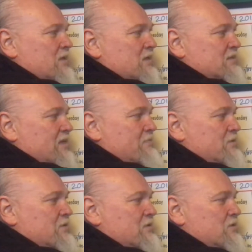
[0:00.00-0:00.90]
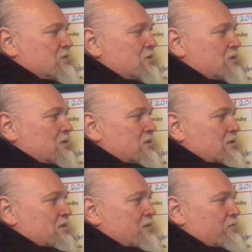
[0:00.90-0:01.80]
7,
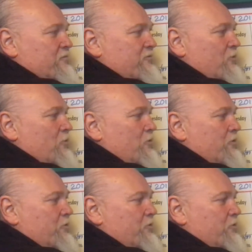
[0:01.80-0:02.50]
4,